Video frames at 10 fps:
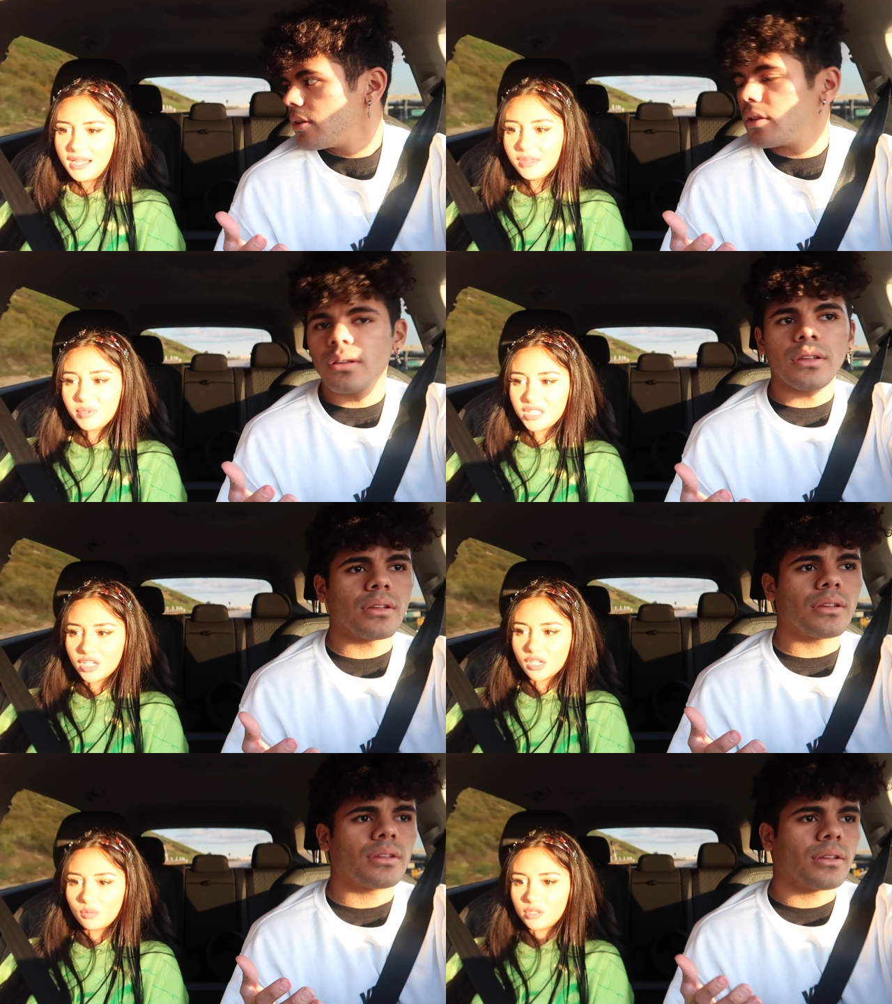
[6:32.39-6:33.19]
Speaker 1: I be
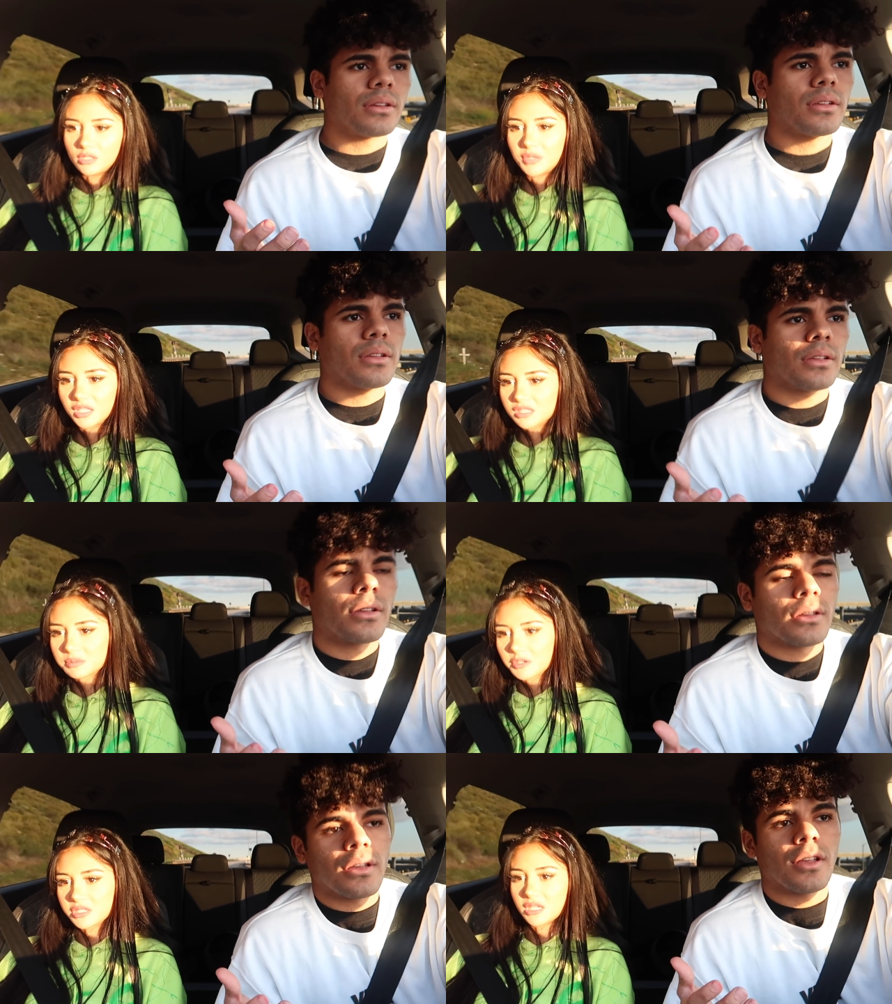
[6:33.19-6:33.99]
here when you pick
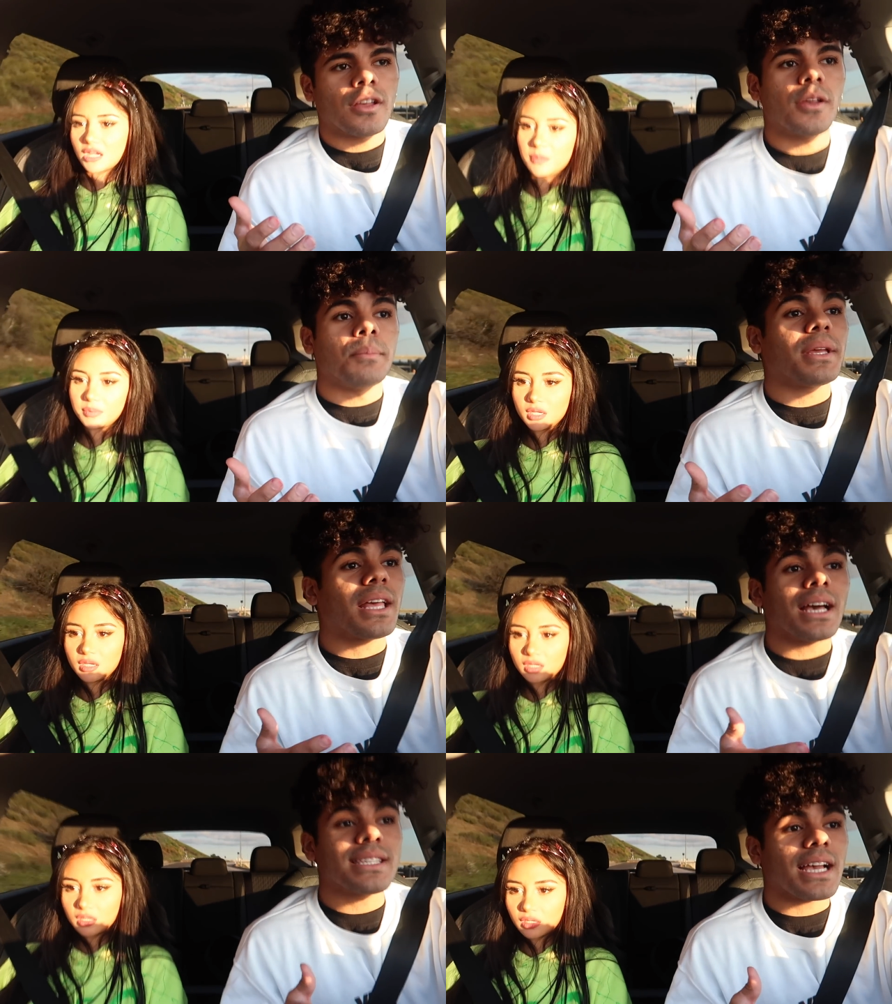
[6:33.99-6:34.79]
this person up?
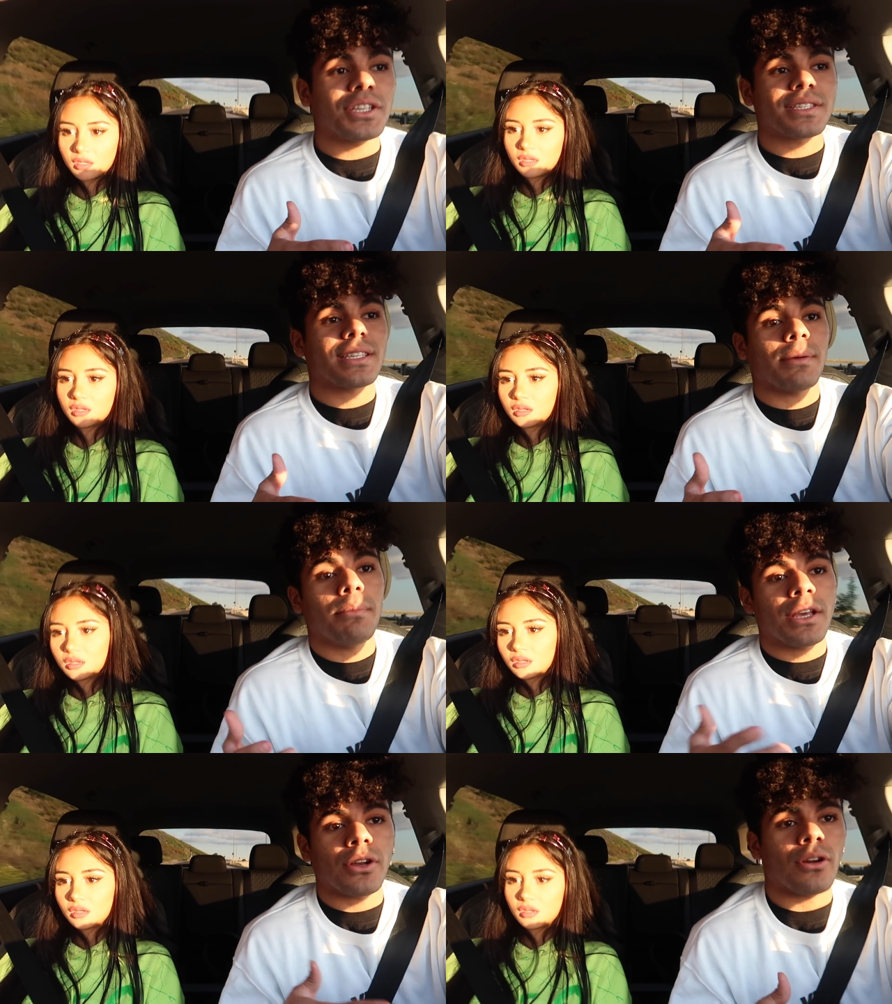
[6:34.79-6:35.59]
Speaker 2: Because I just
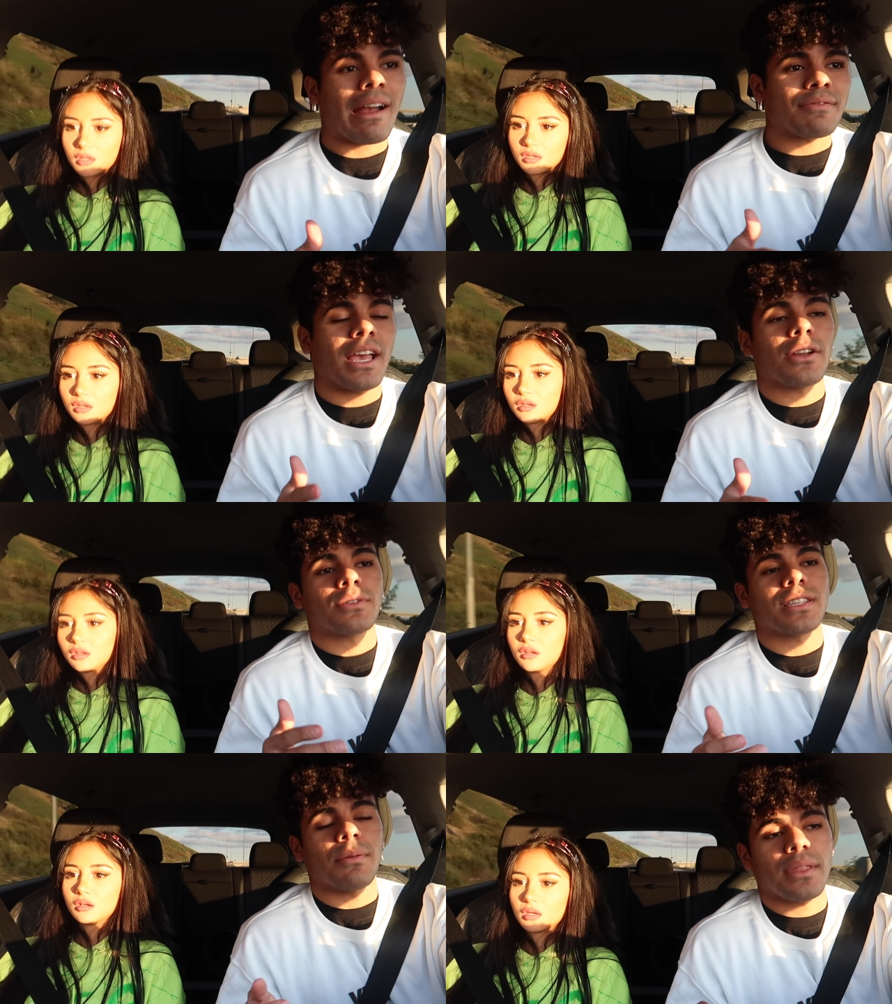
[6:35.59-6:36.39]
me and her have to
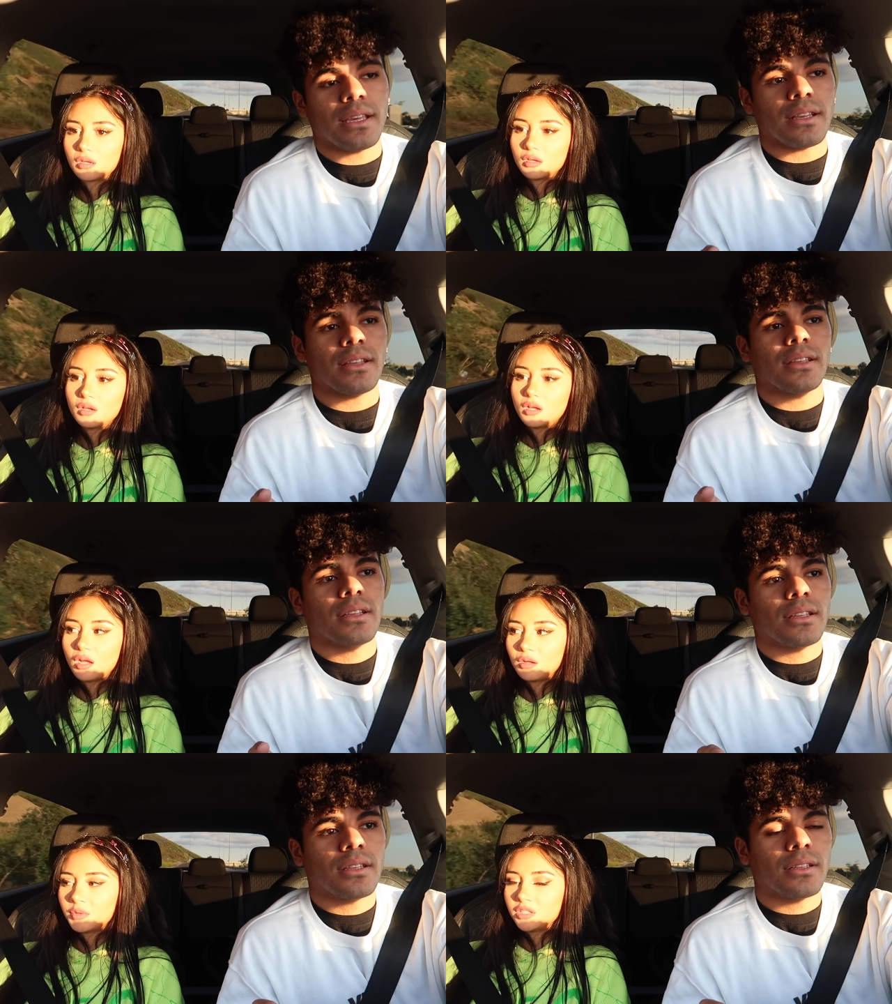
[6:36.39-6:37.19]
handle something.
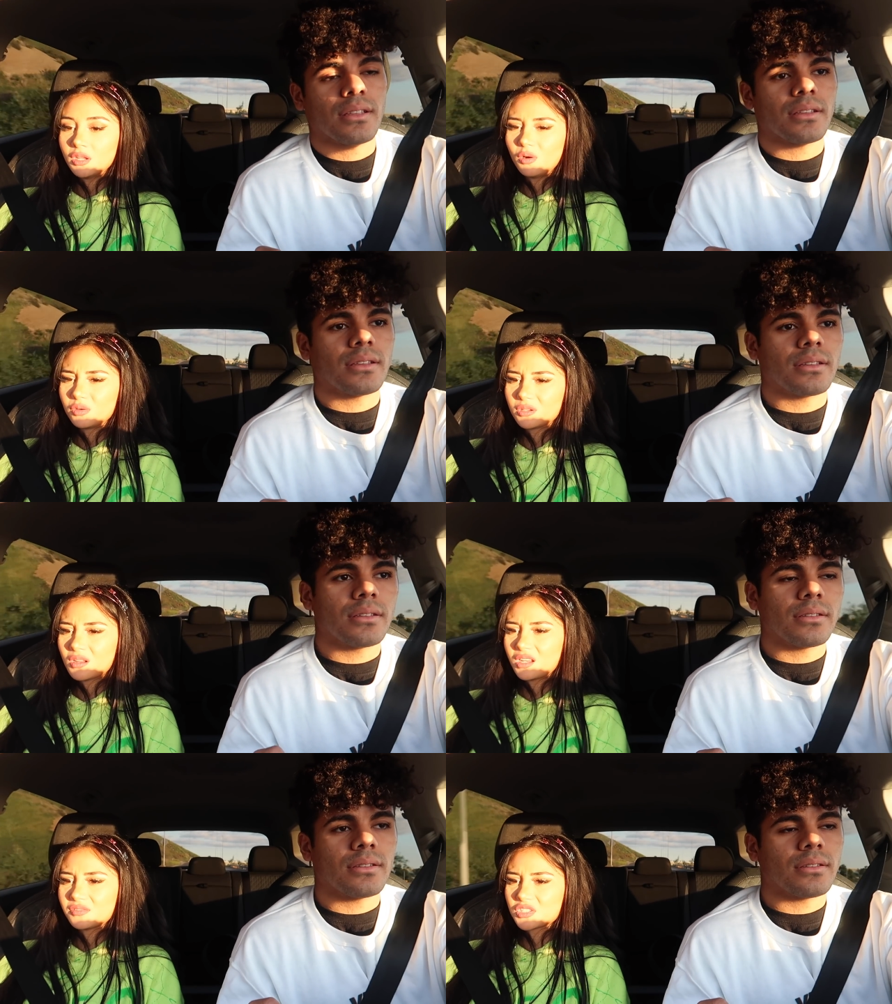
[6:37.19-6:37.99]
Speaker 1: Um, no, you're
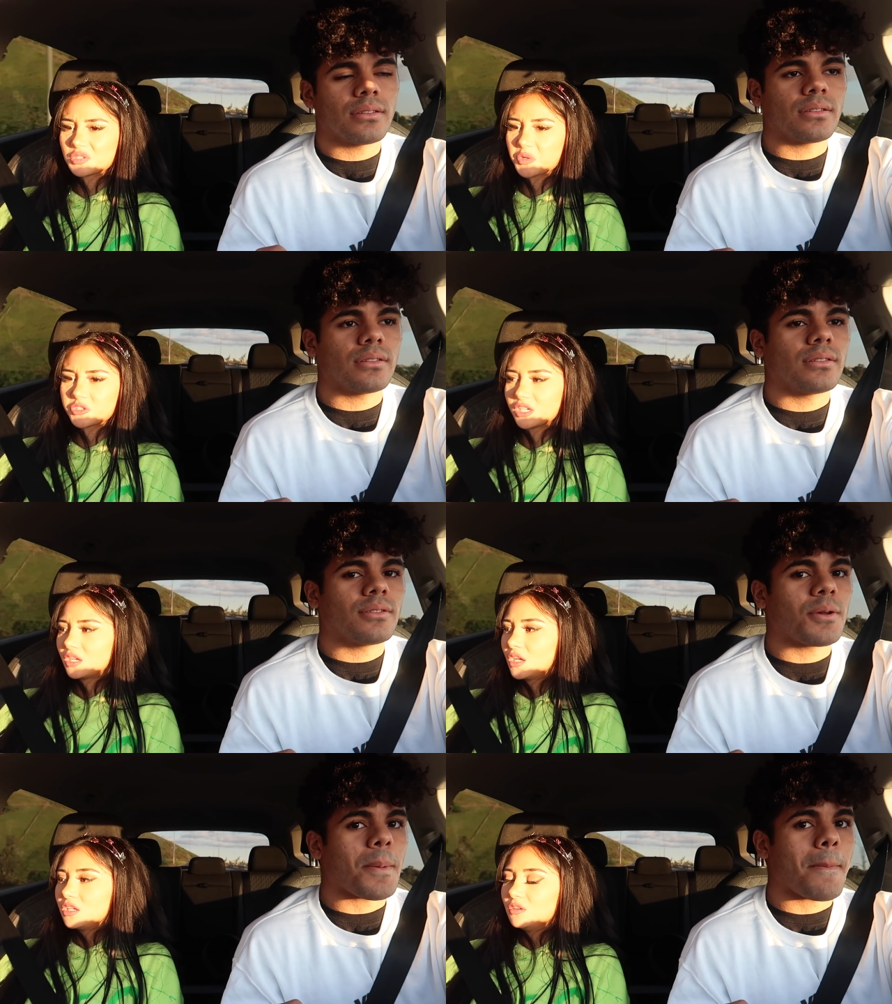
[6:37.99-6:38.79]
not even supposed to,
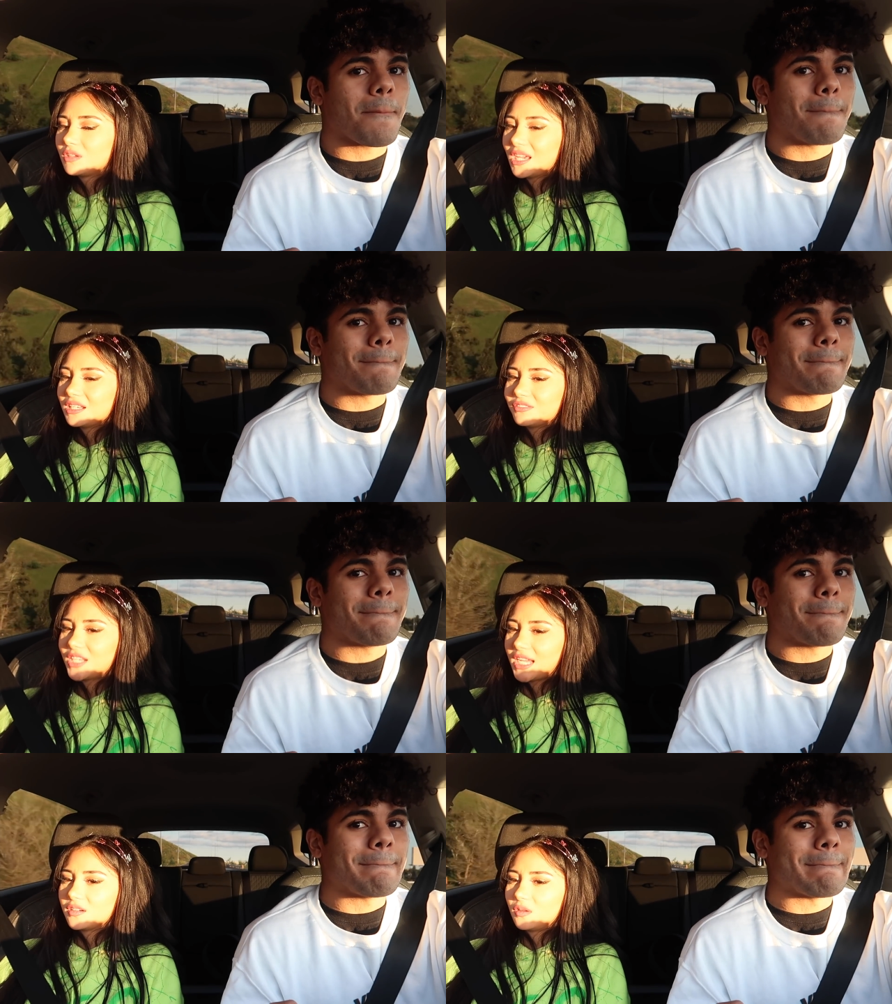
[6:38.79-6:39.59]
you can't
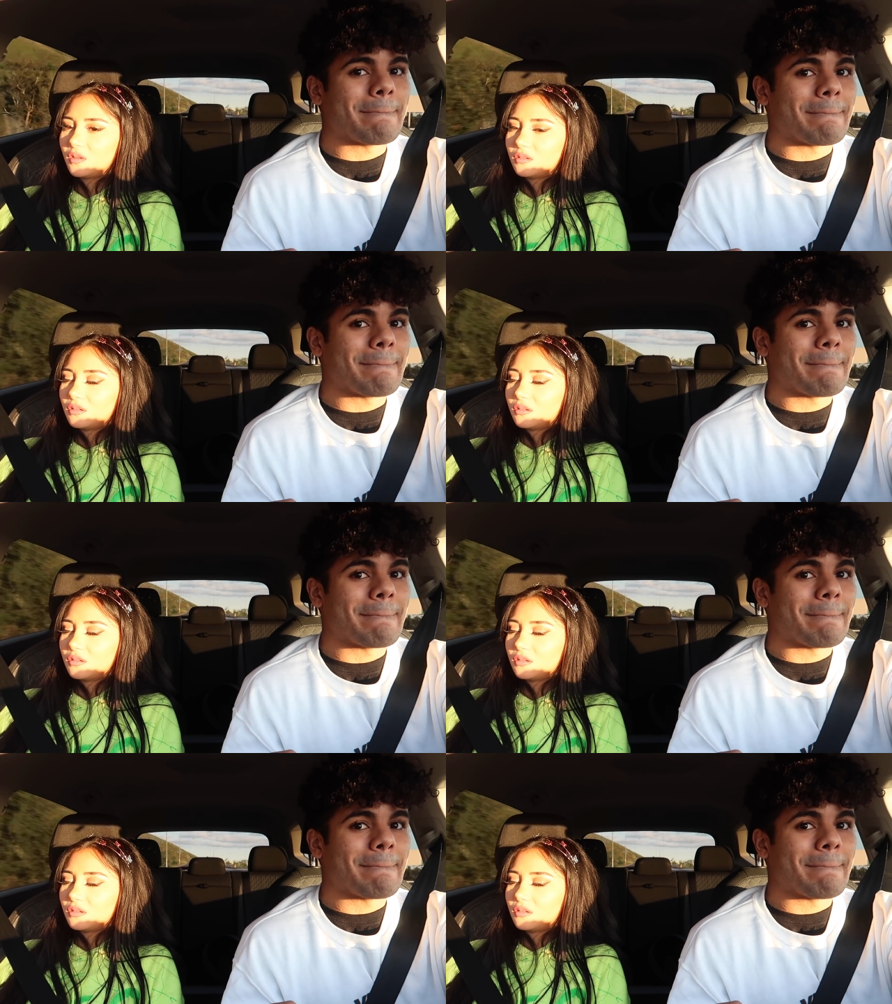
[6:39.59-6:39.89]
even handle,